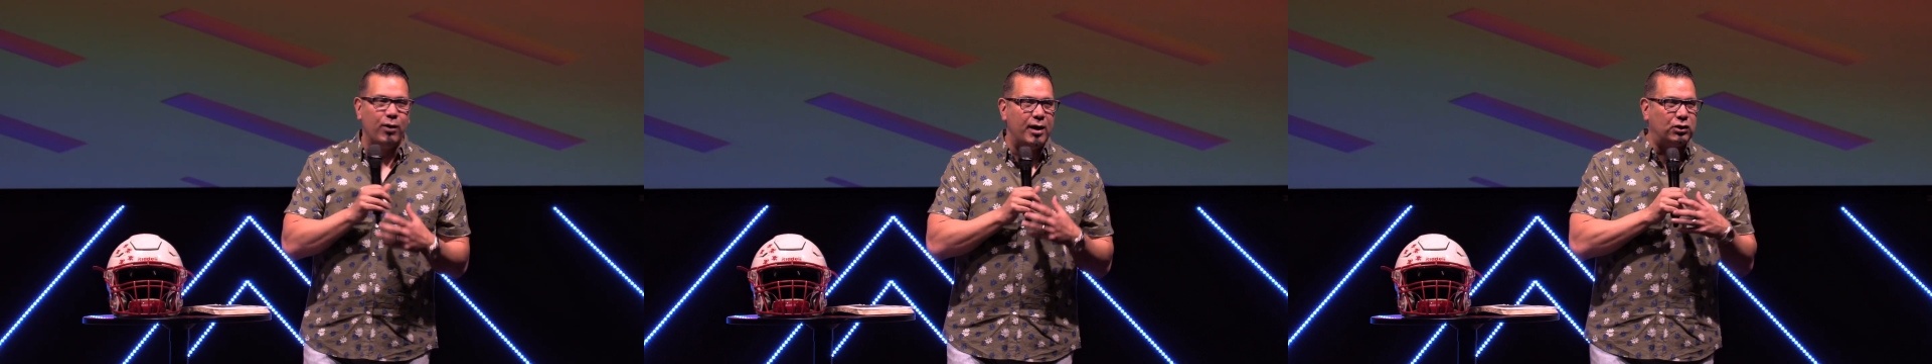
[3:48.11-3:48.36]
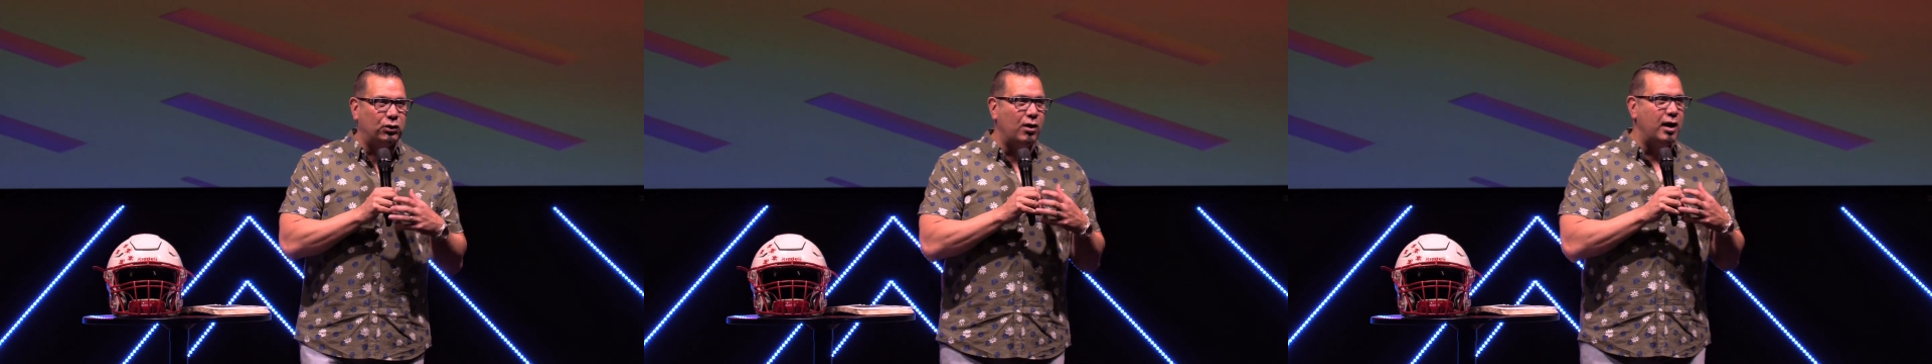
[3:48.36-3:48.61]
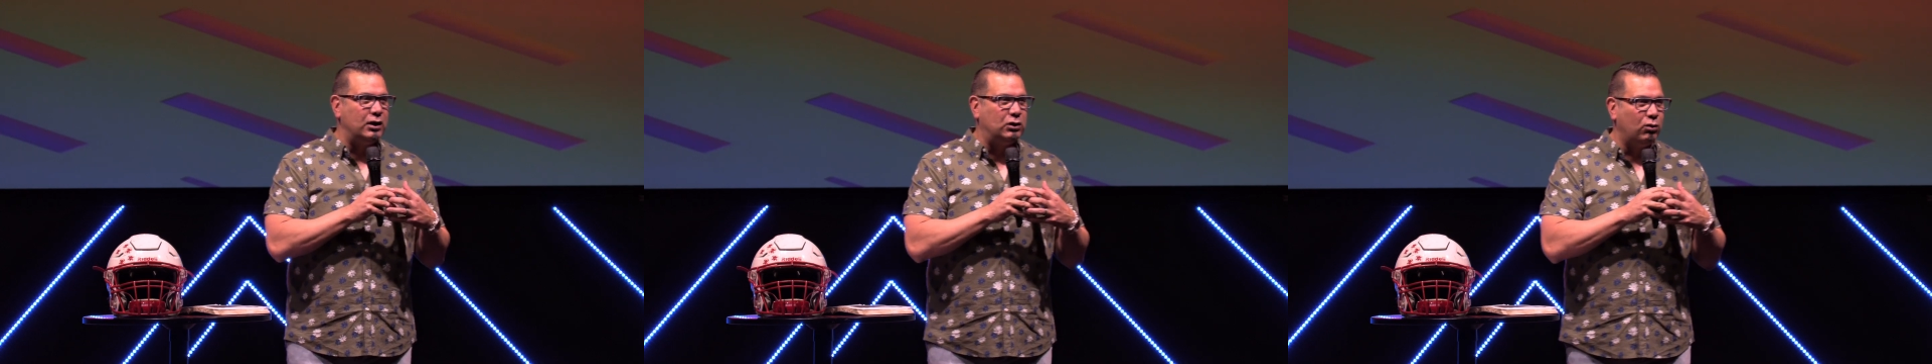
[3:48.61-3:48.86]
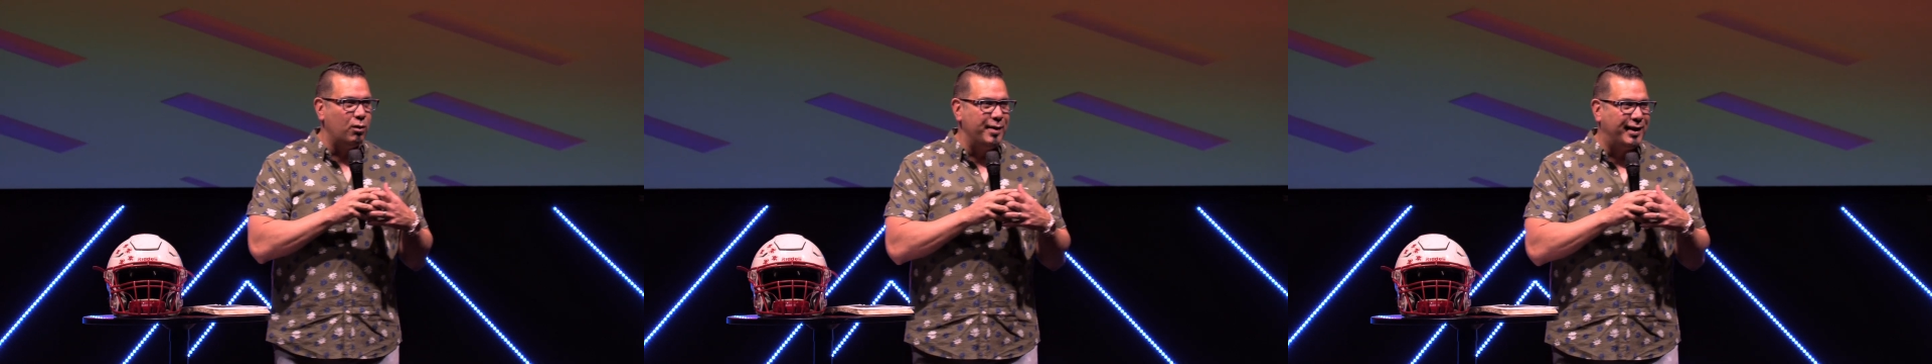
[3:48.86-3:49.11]

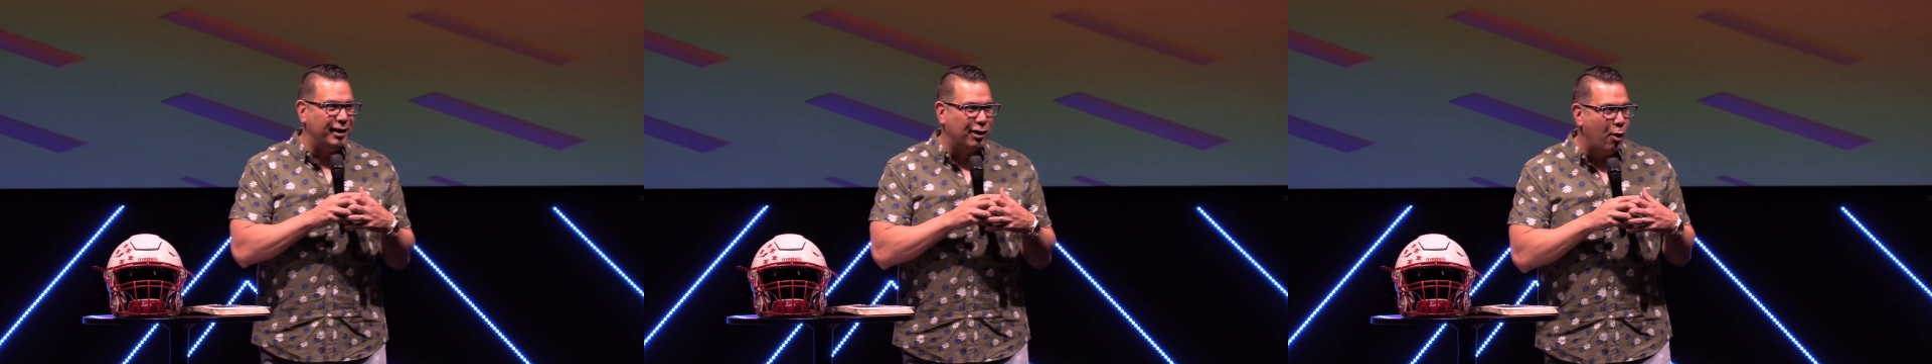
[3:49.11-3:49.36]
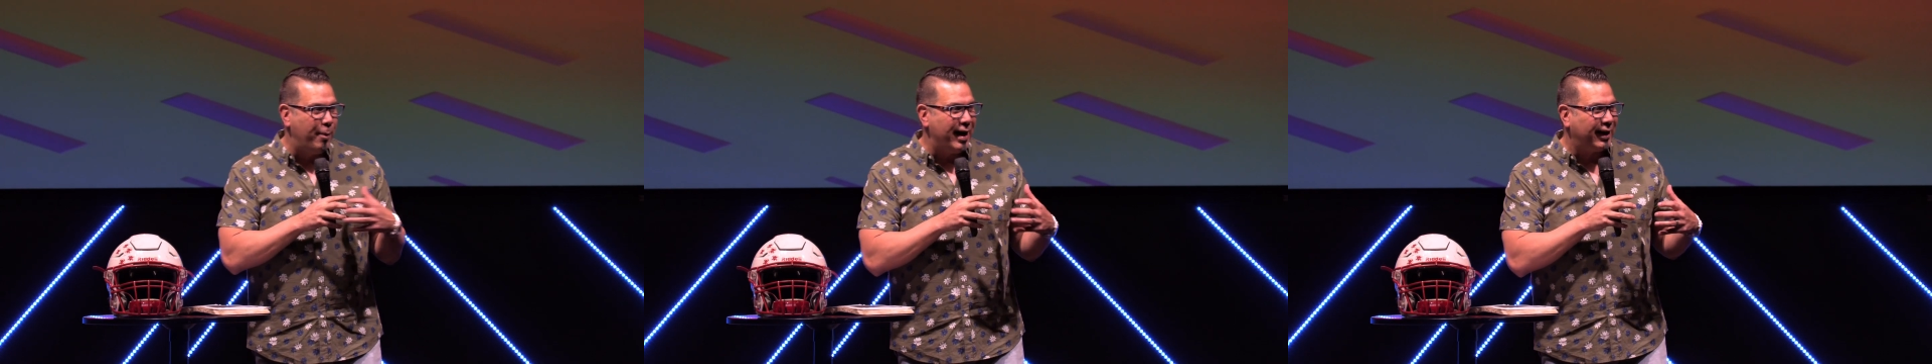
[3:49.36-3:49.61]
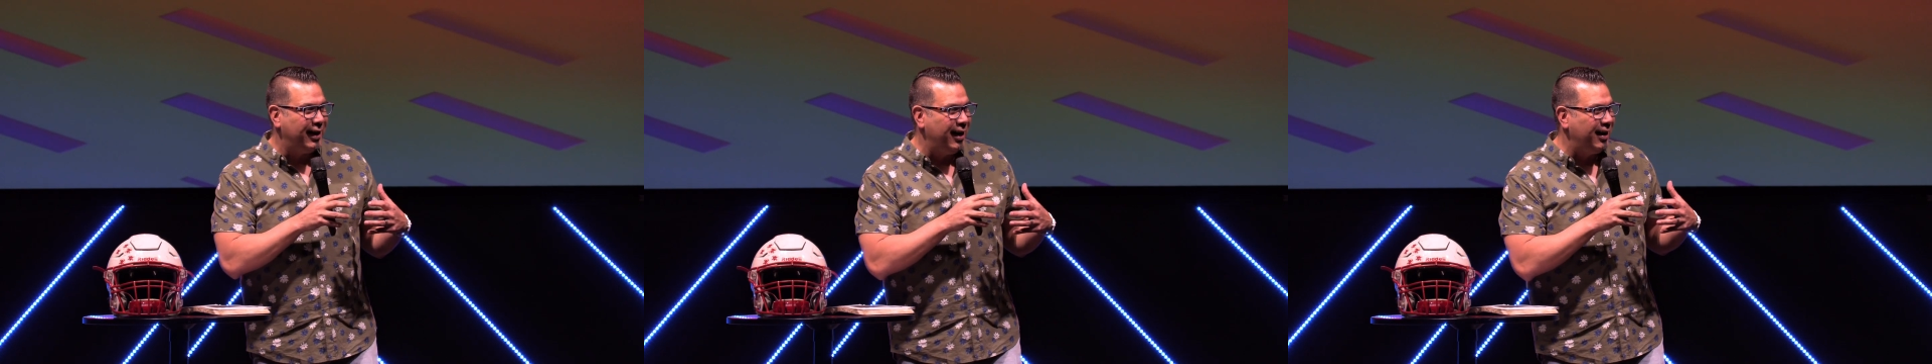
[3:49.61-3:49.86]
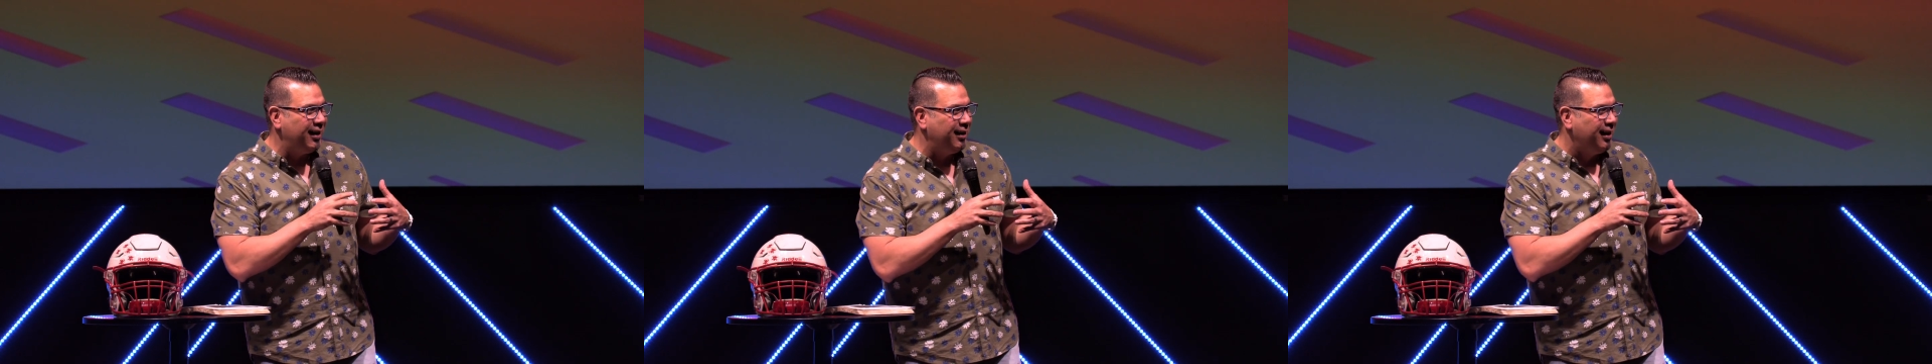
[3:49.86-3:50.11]
restaurants where we could go back
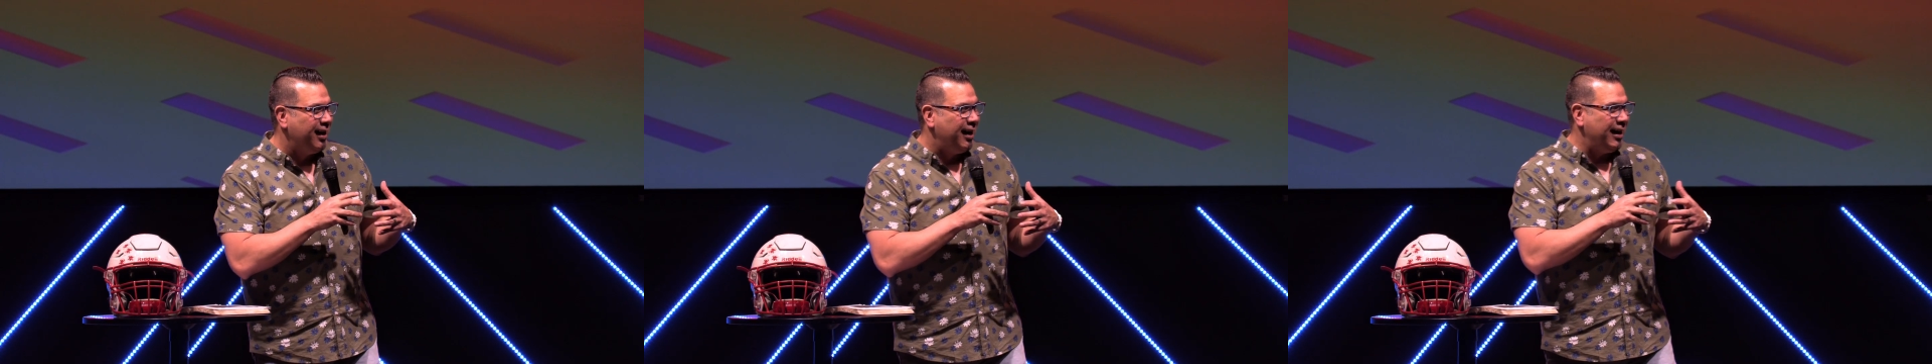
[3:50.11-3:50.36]
in and,